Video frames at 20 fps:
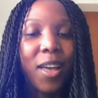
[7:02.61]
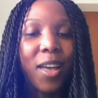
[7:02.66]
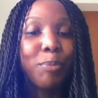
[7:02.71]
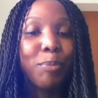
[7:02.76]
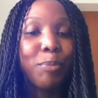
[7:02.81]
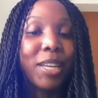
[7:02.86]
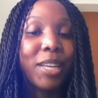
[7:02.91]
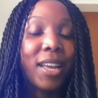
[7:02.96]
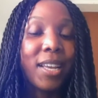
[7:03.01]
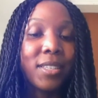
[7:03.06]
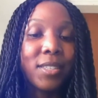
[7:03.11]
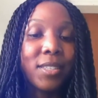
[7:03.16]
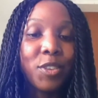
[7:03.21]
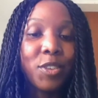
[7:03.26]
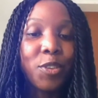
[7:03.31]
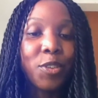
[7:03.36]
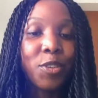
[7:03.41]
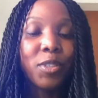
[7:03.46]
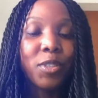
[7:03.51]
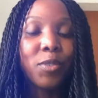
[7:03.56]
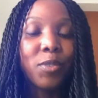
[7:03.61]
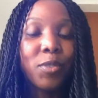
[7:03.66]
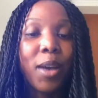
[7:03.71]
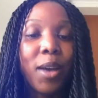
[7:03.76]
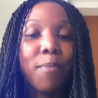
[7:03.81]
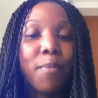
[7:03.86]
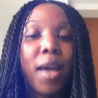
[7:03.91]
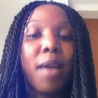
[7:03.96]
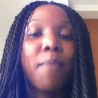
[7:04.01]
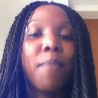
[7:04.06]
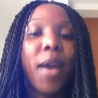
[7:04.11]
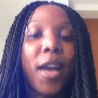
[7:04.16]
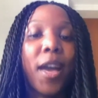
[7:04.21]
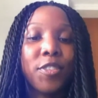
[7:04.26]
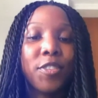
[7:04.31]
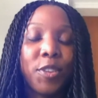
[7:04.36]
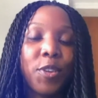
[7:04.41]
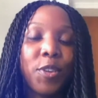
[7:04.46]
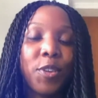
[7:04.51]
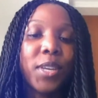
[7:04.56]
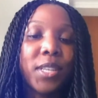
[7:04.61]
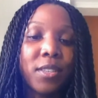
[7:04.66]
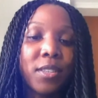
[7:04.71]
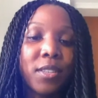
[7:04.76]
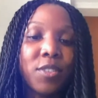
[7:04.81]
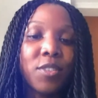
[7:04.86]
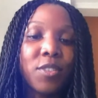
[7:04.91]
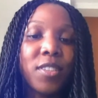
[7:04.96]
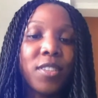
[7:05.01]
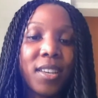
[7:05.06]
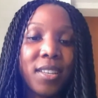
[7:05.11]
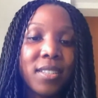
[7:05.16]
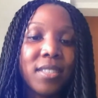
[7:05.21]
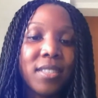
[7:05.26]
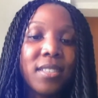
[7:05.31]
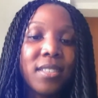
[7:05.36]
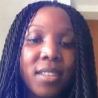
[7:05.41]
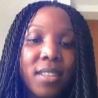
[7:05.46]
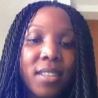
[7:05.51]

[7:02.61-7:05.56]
would be nice to I'm actually going to do this.